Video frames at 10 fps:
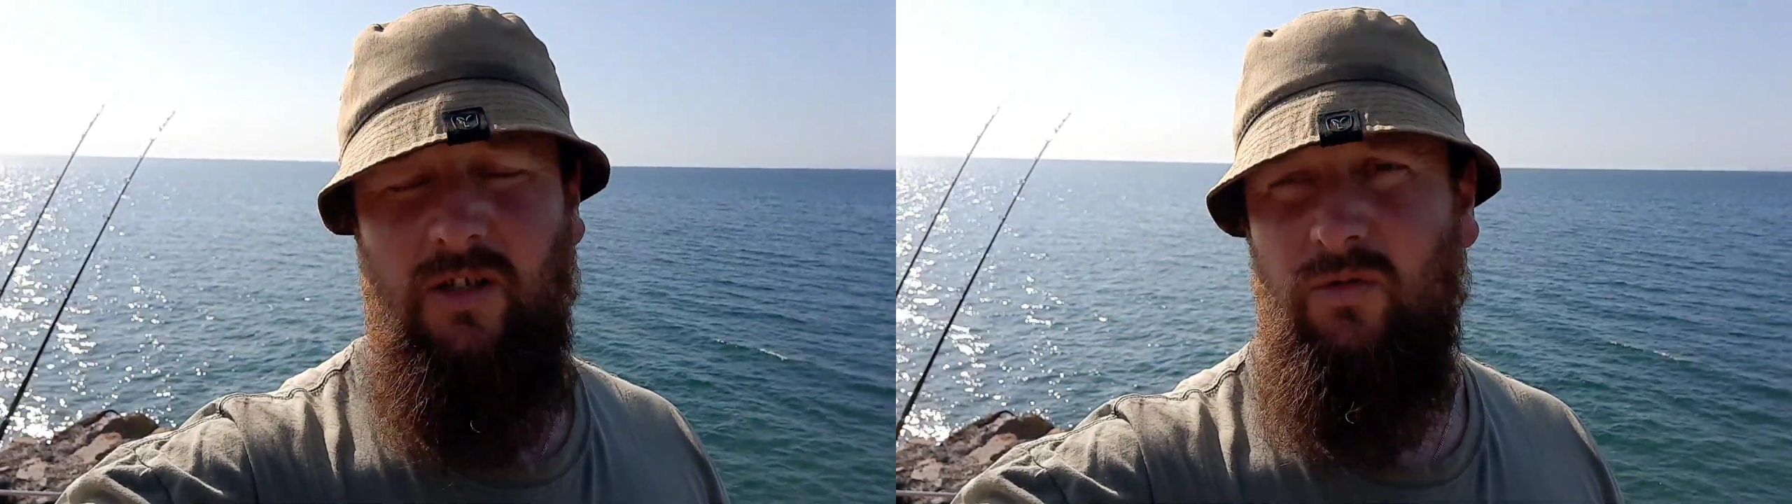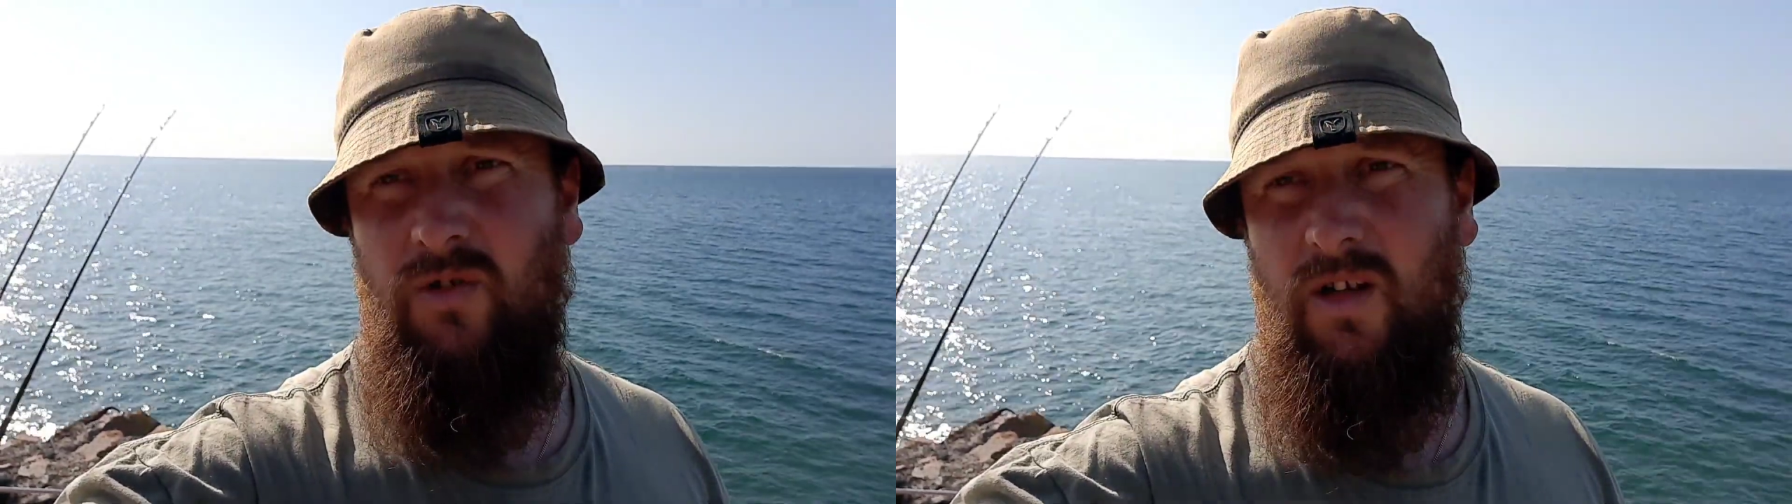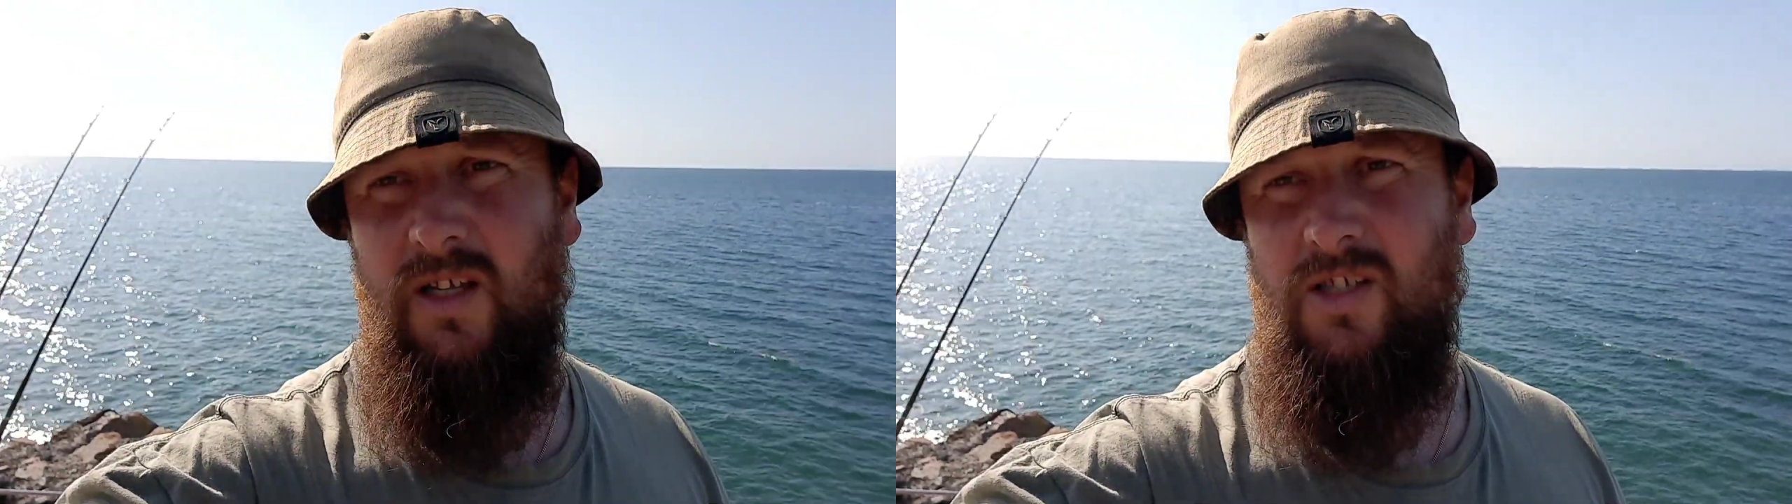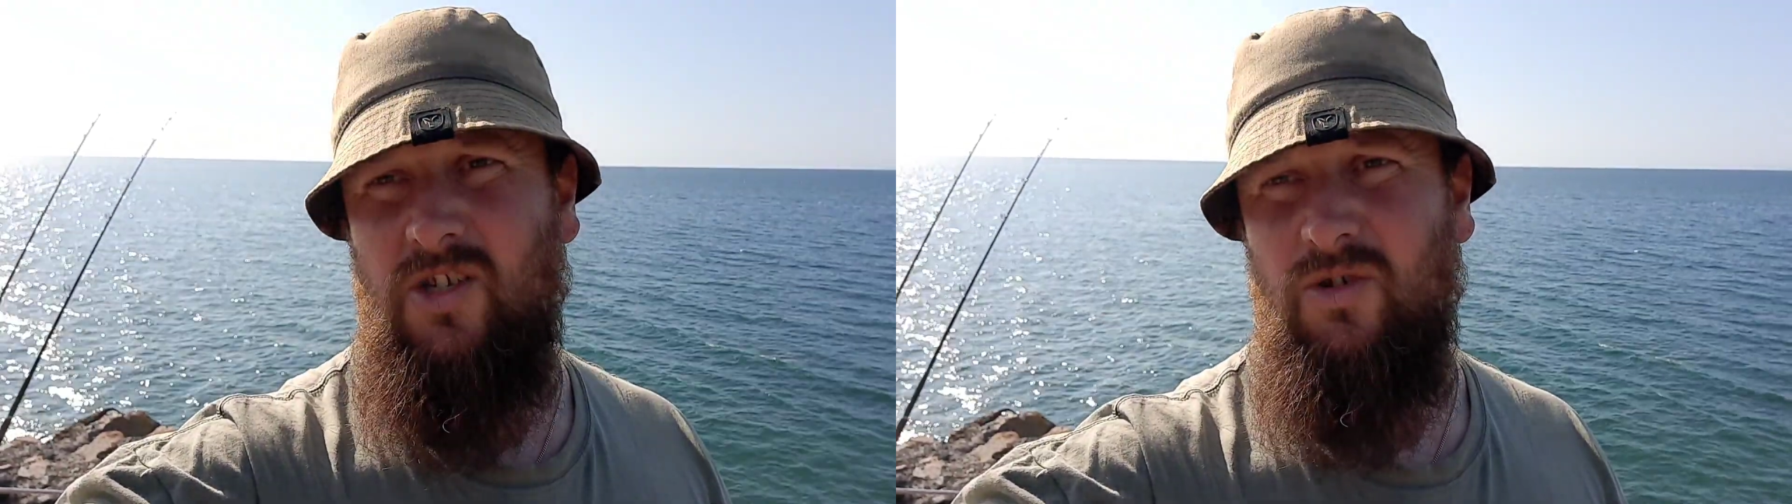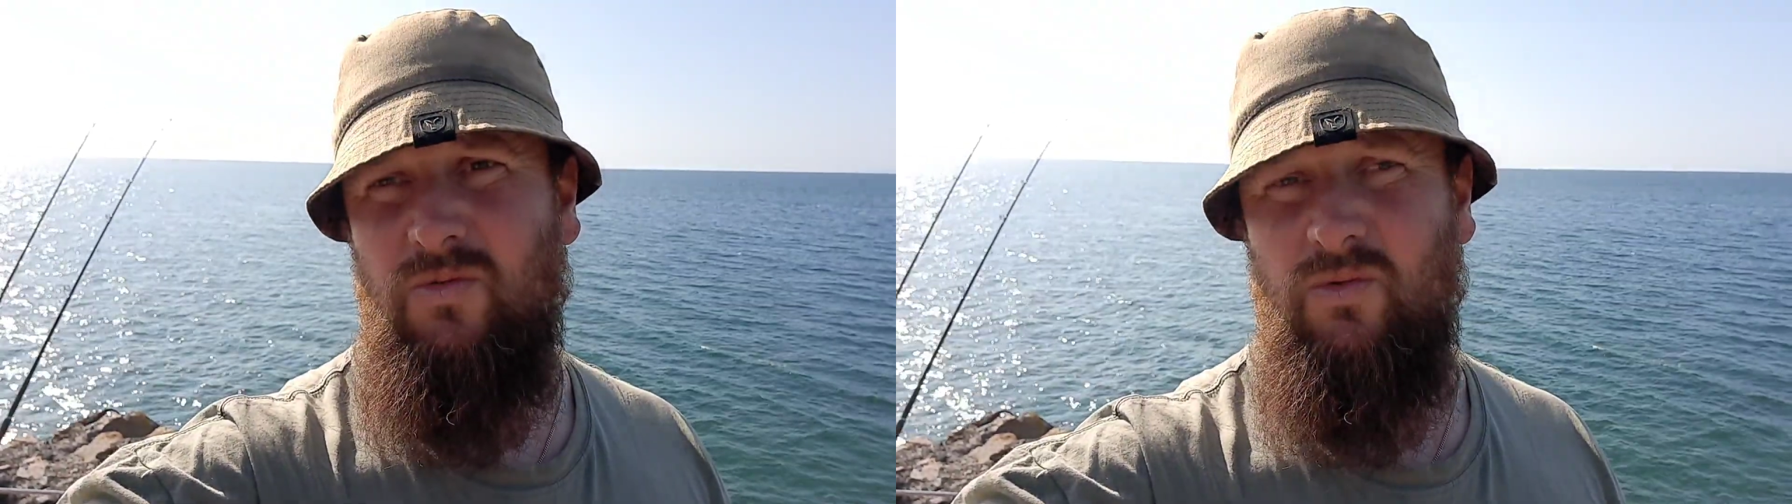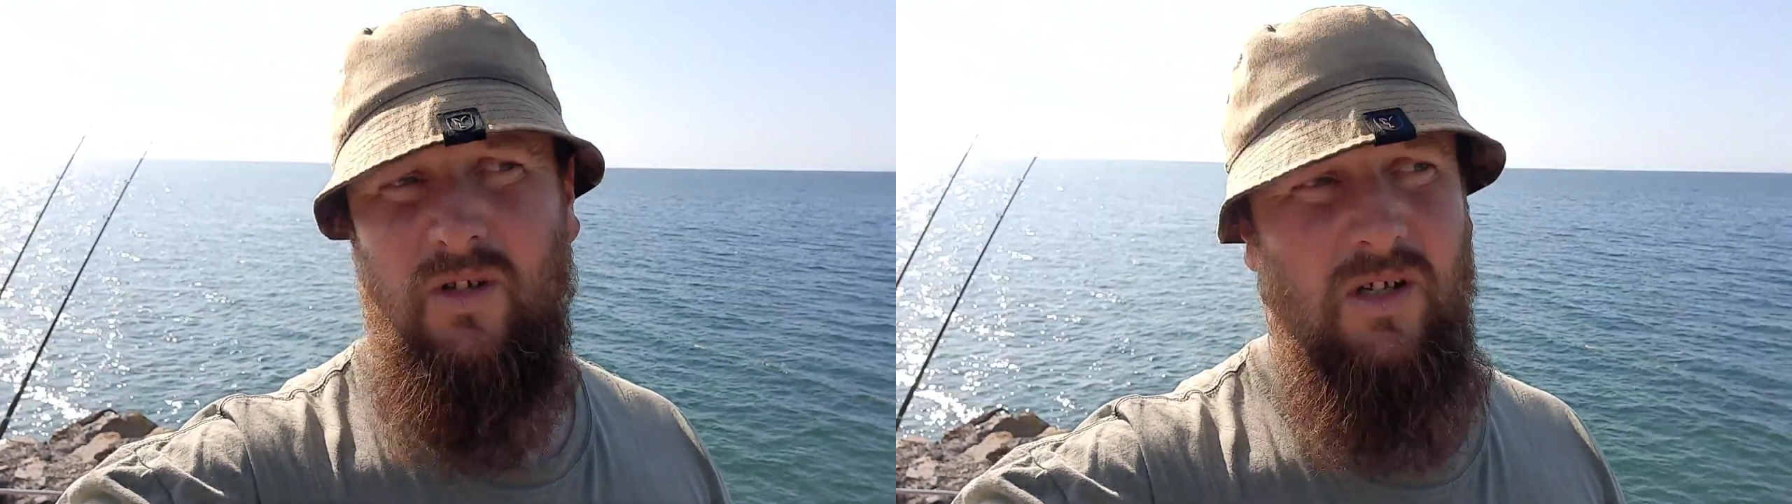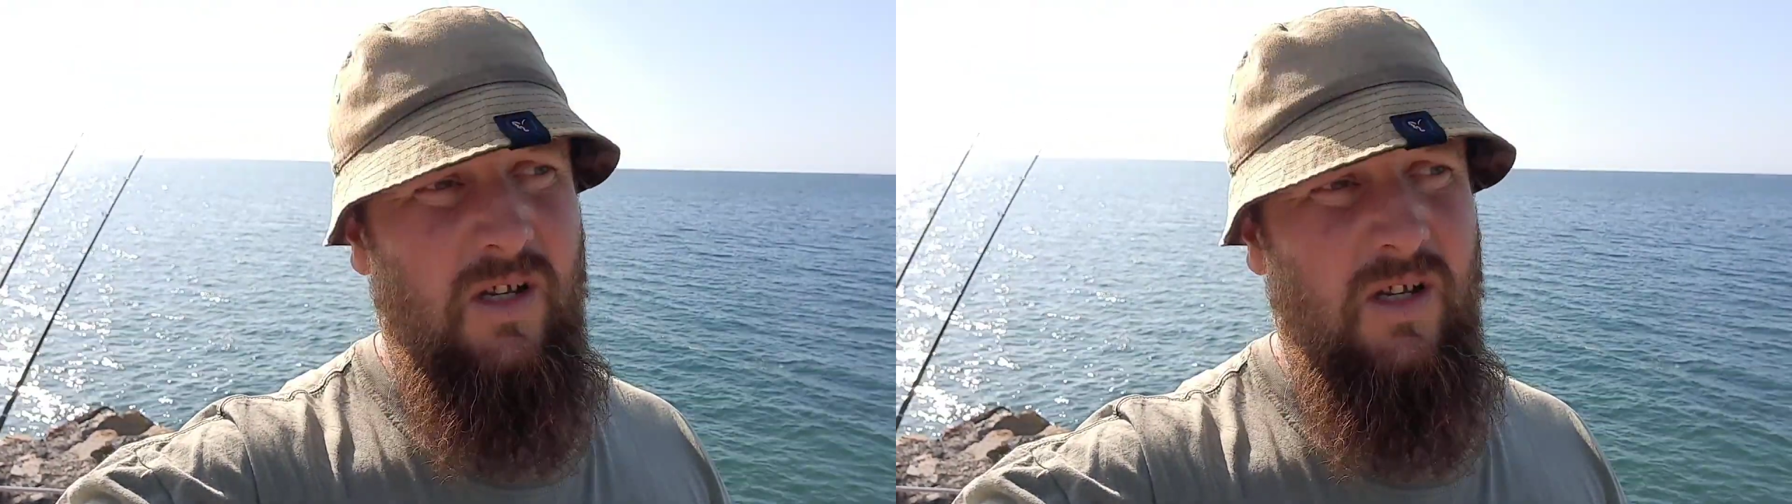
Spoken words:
local lads, so